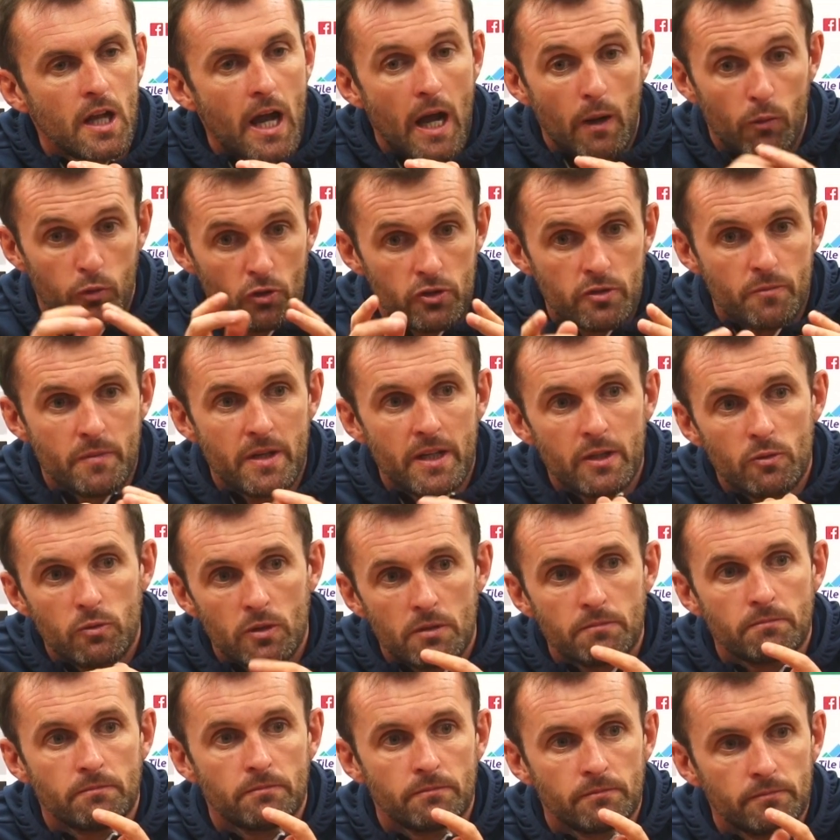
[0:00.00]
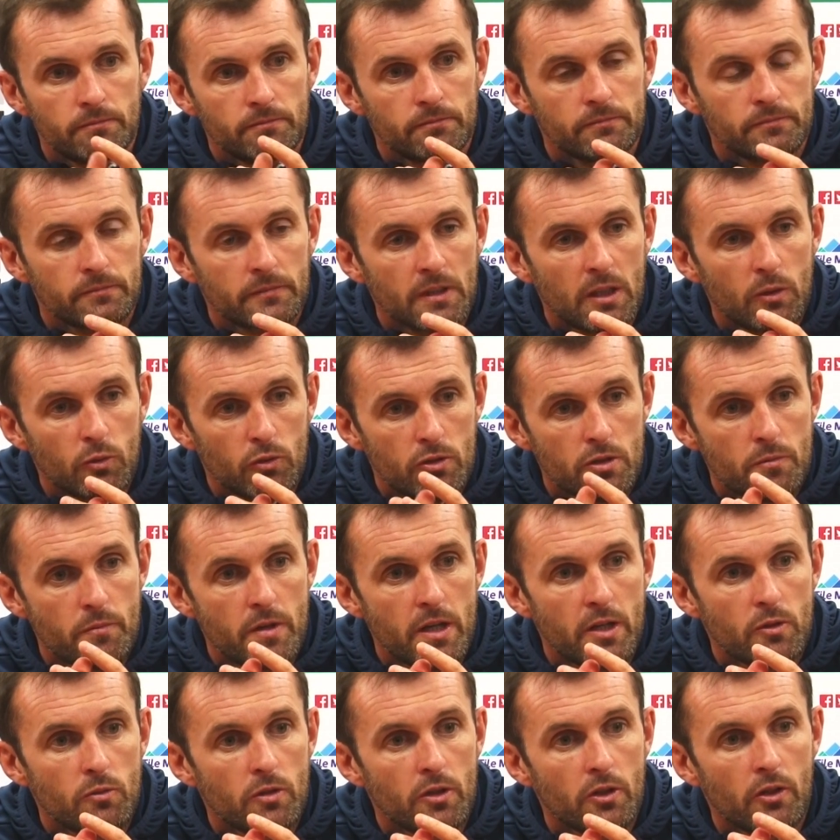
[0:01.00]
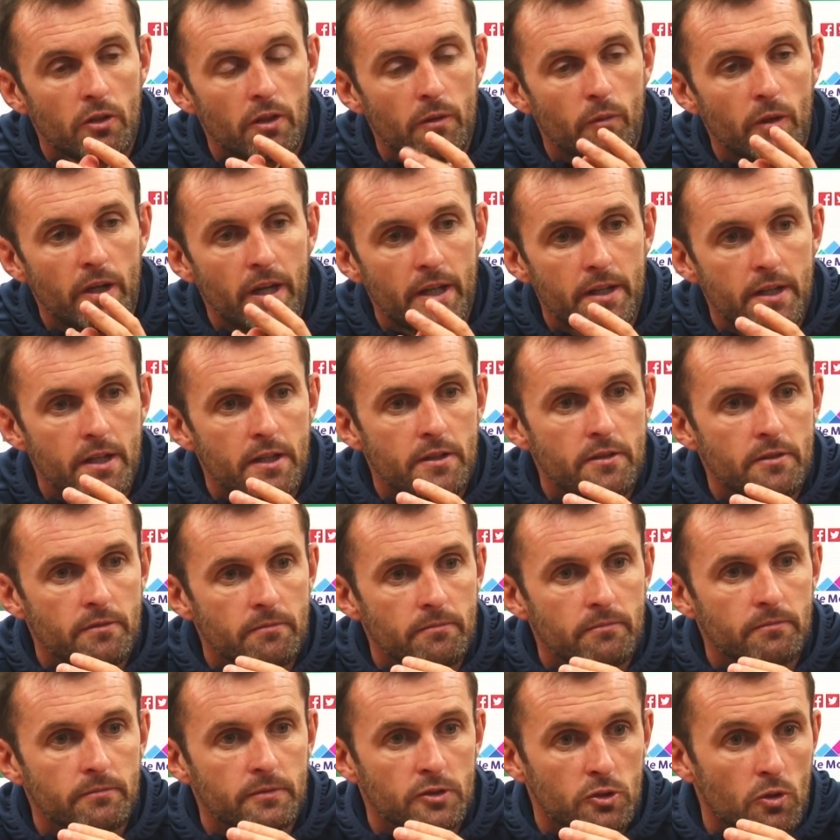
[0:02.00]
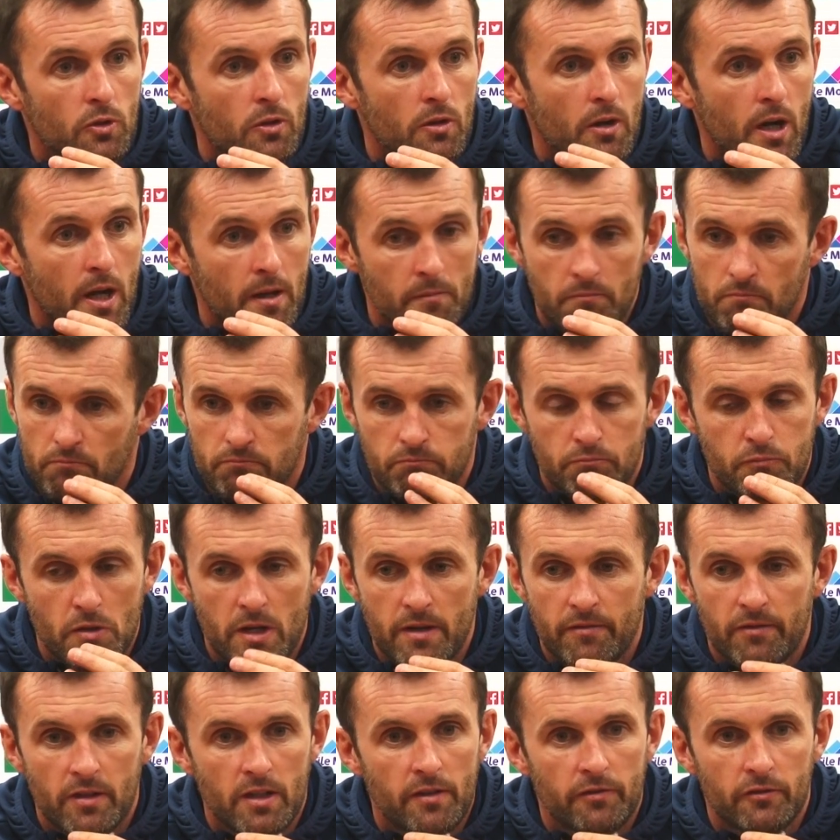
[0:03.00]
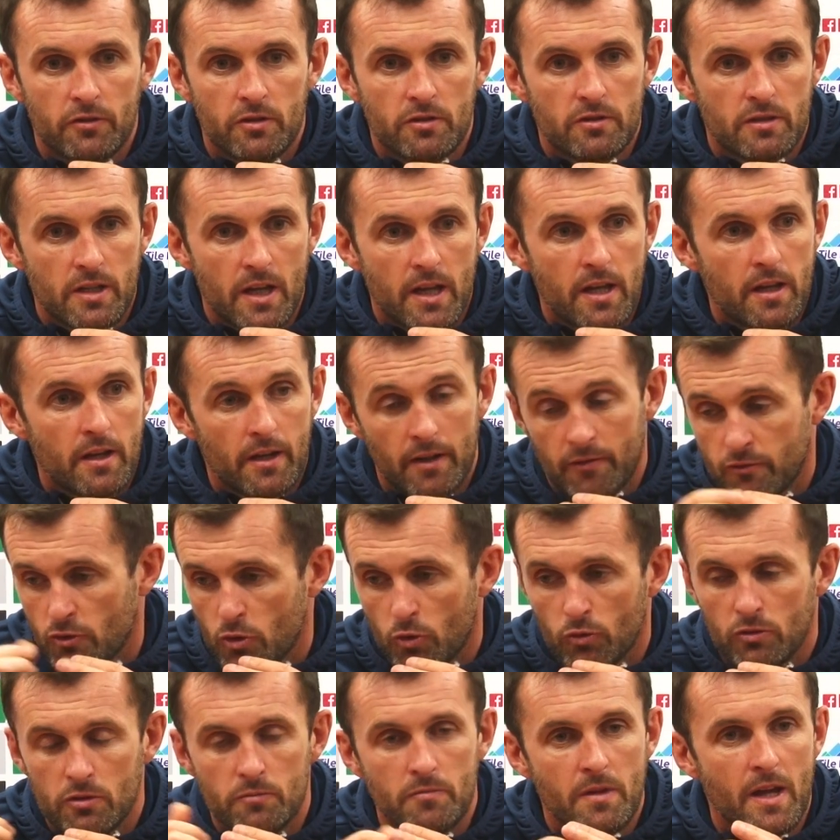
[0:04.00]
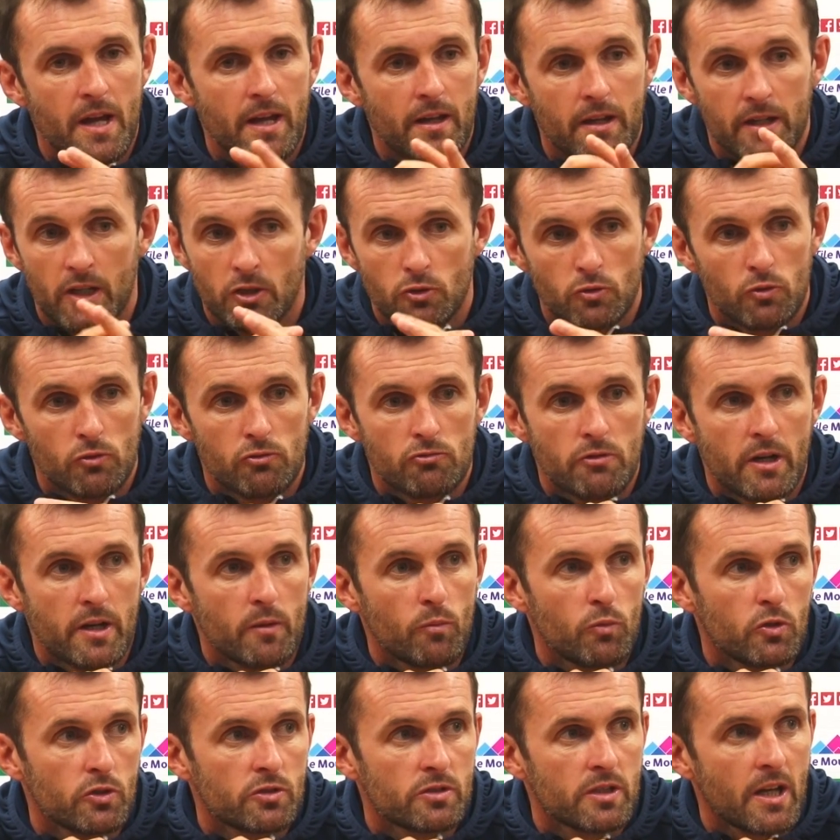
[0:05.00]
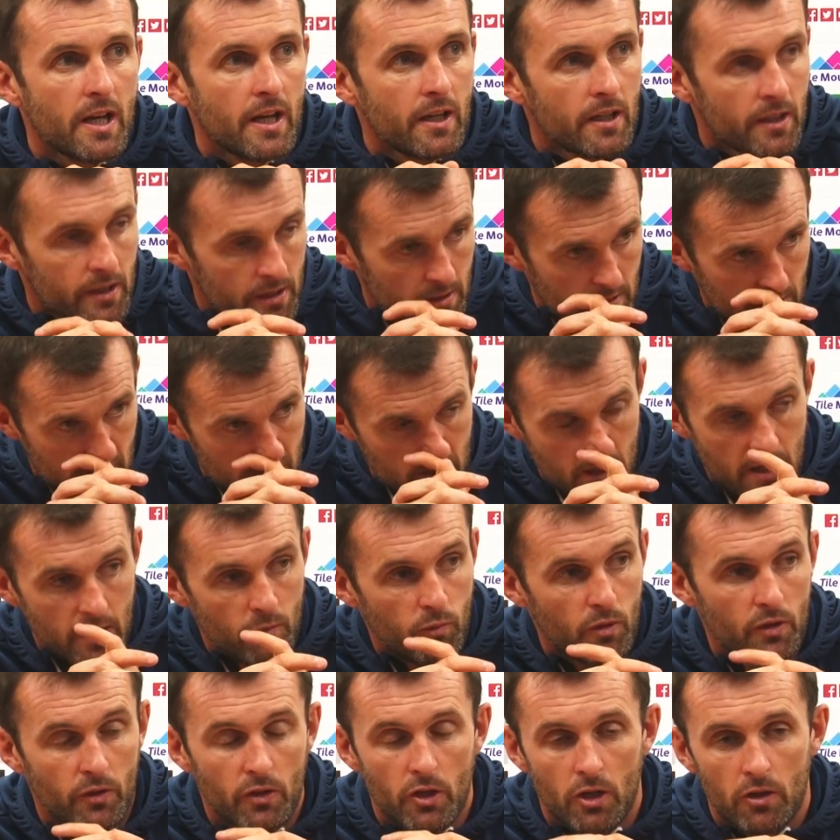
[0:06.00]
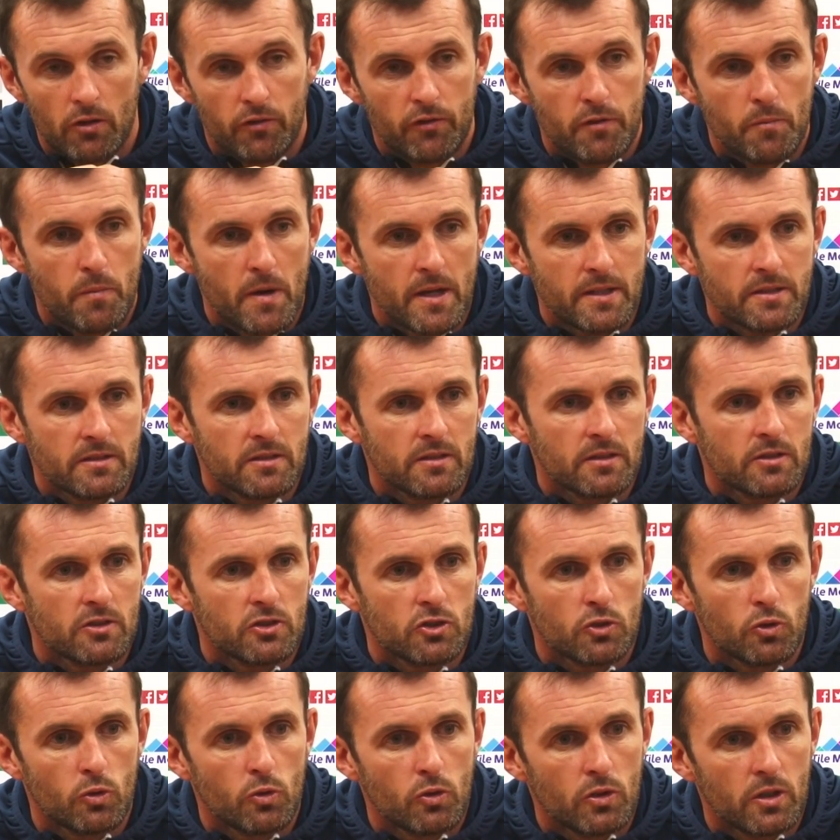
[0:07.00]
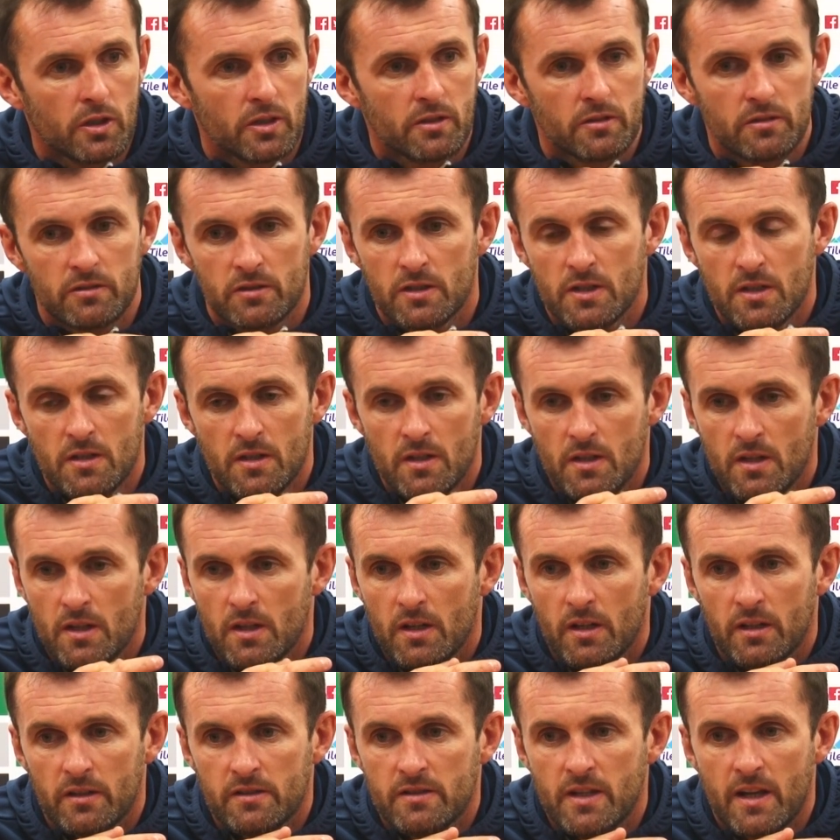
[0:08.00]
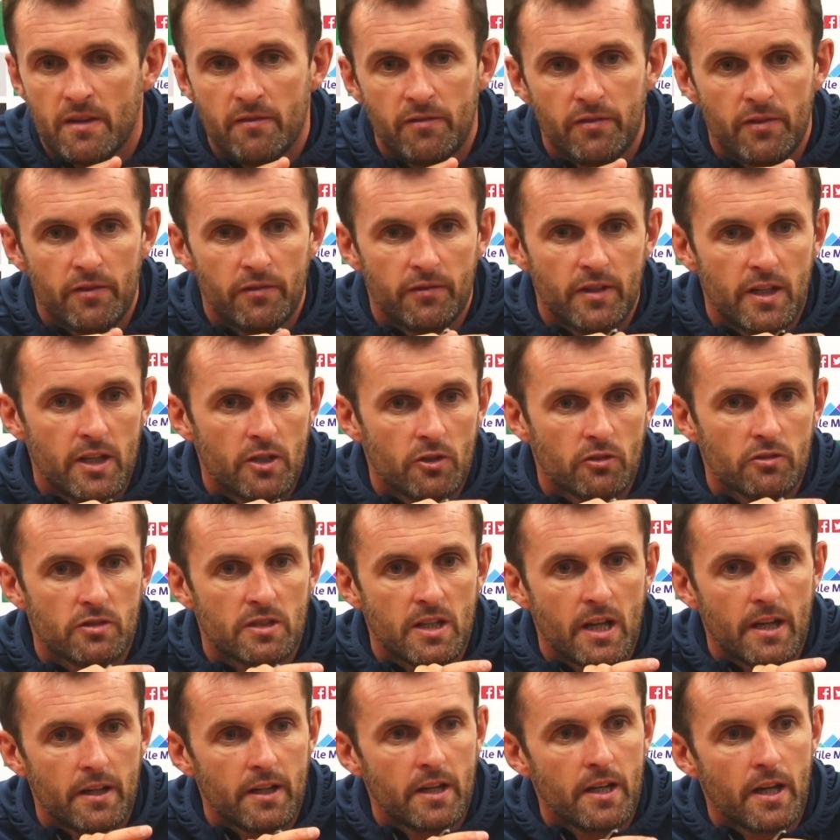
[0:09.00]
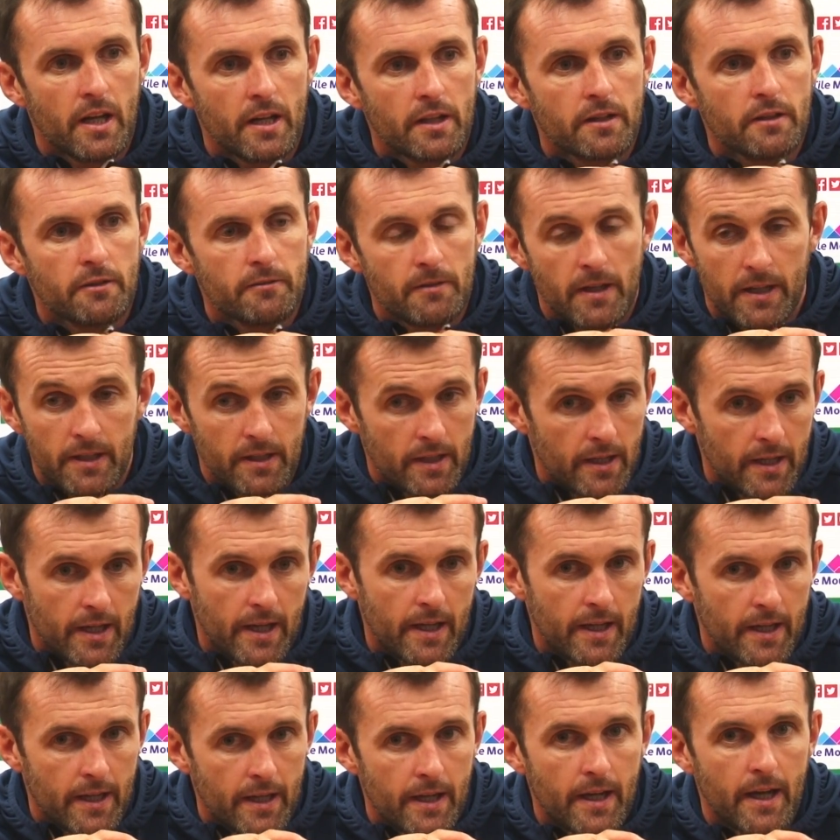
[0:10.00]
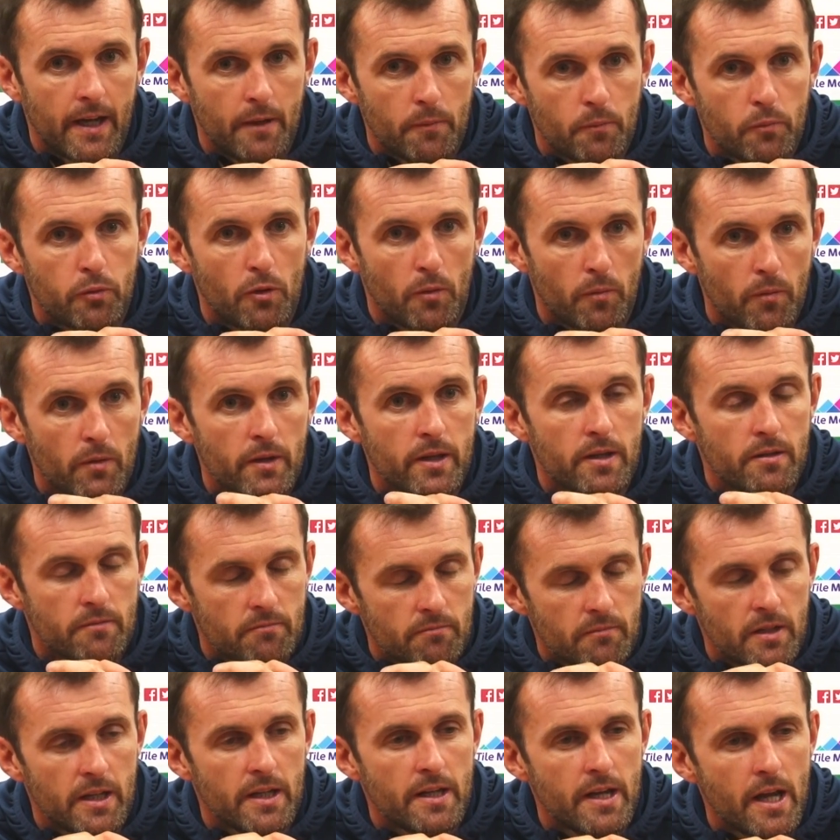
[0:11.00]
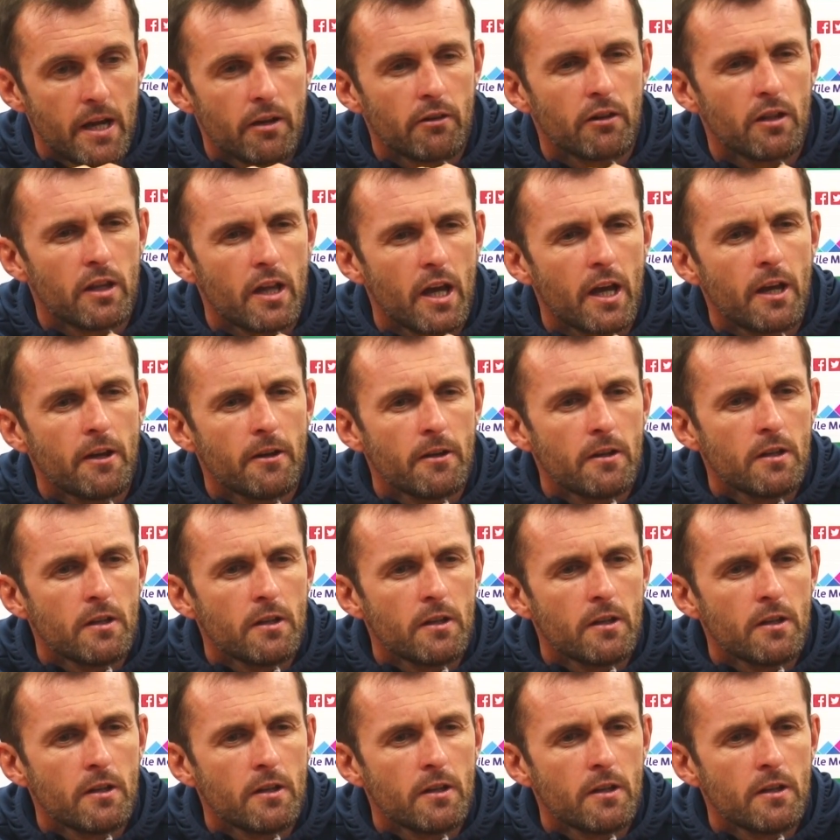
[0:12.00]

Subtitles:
I wouldn't have made one. I wouldn't have made one when I did. So I'm brave enough to say, and I've told them that, and I told Ryan Woods that when I got off the bus at Stoke at 10:15 on Saturday night. I probably made an error there,